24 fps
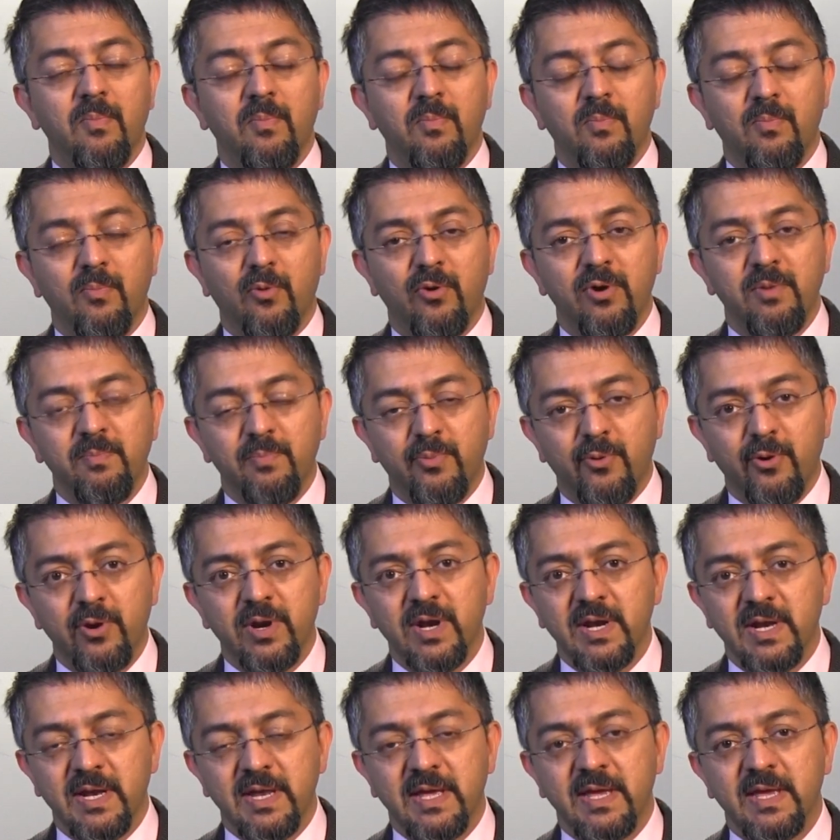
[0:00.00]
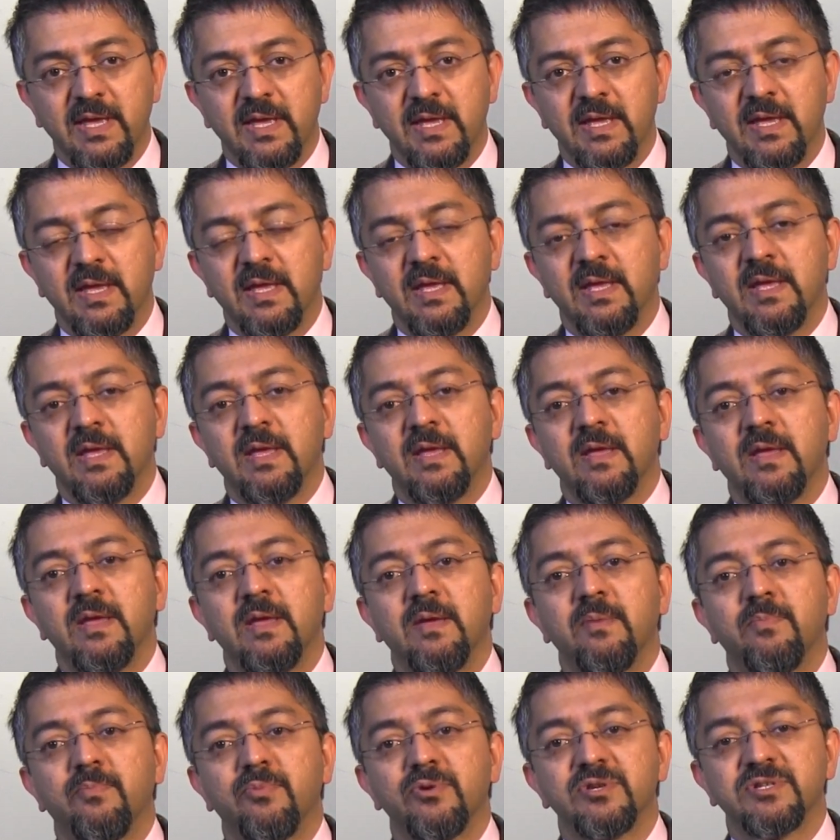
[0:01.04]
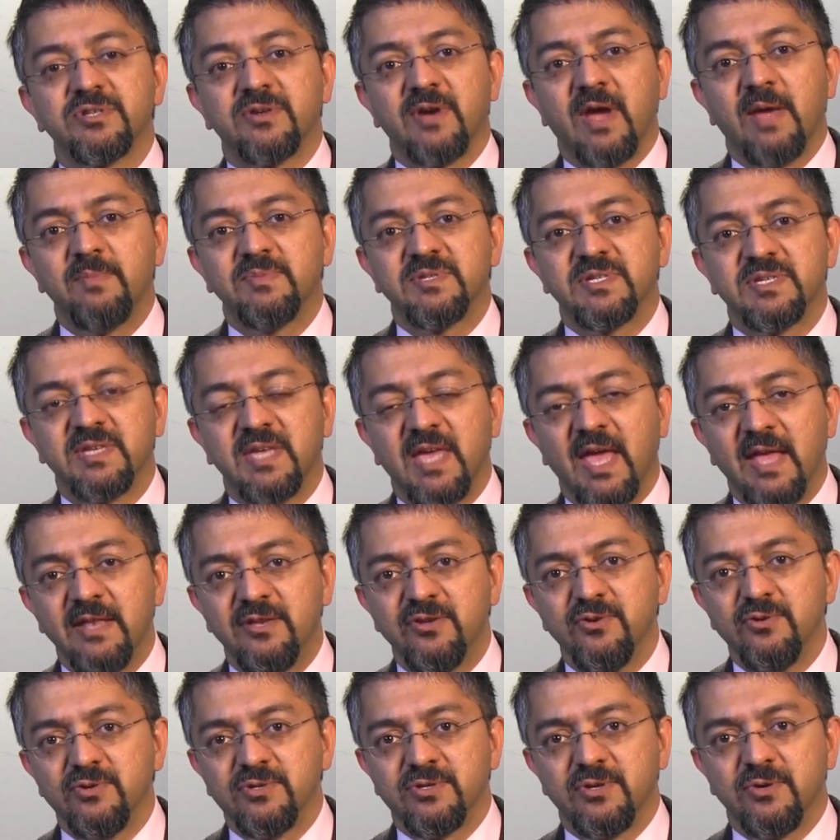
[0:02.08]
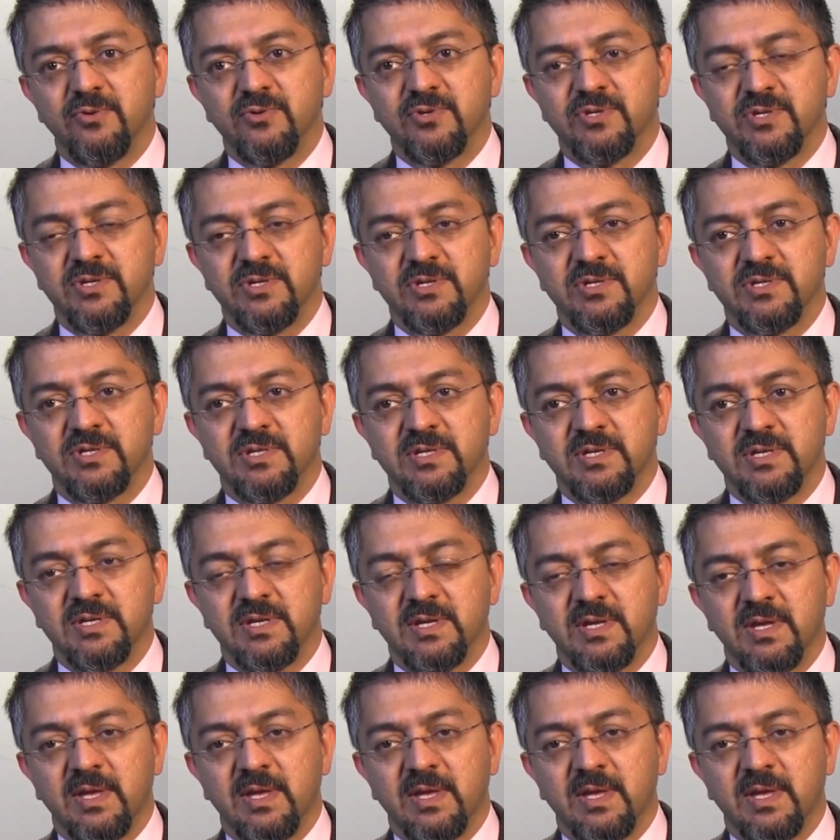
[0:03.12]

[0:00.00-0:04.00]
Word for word: More importantly, prescribe scheduled doses